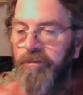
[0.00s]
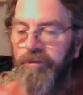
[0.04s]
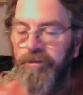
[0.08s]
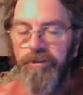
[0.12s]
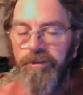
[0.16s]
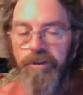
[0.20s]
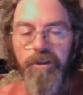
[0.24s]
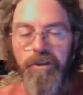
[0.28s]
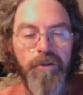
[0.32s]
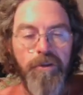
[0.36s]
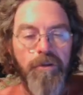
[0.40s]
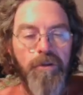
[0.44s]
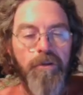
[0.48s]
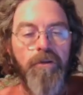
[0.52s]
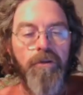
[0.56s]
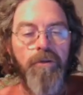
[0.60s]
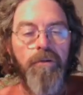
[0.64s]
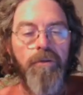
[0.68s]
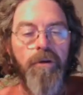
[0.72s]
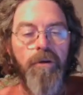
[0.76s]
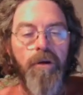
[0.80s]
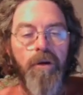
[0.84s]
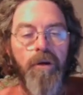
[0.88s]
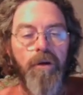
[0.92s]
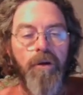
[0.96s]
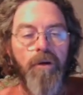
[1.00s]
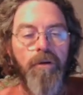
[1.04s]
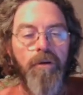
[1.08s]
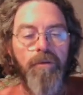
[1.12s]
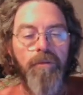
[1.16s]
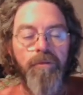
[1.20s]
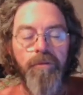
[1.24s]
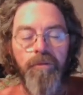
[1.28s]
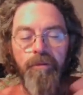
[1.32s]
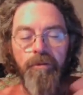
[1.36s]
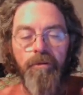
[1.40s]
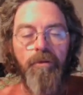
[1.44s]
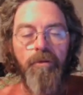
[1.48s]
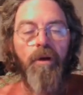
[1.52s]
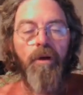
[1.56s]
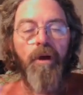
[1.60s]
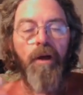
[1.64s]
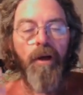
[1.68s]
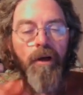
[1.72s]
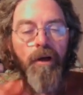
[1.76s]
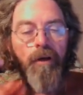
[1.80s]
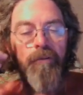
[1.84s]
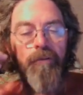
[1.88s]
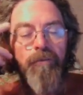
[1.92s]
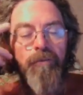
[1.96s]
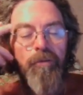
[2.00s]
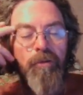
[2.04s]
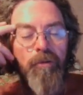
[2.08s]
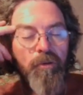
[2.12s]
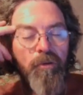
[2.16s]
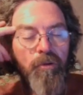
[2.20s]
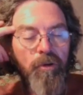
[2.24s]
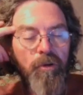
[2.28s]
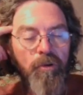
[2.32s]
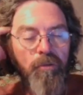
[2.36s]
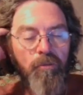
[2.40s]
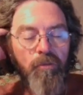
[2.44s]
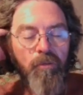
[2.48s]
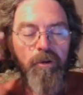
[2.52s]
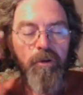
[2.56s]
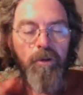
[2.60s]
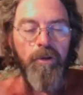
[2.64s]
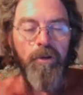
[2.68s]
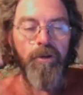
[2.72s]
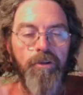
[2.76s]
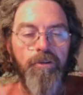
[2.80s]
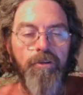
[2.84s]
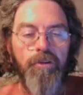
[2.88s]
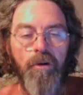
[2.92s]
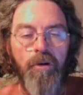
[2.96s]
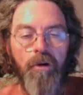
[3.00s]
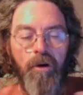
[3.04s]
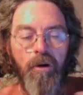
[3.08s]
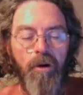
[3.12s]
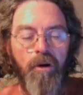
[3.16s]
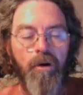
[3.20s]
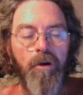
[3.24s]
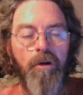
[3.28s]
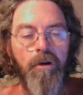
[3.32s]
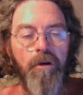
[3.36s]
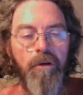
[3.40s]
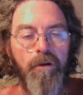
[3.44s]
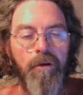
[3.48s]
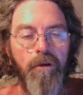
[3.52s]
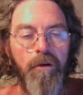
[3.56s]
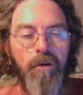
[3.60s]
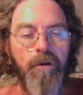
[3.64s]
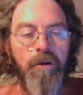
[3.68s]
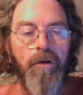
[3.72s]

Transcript: seek to have the Lord in your heart?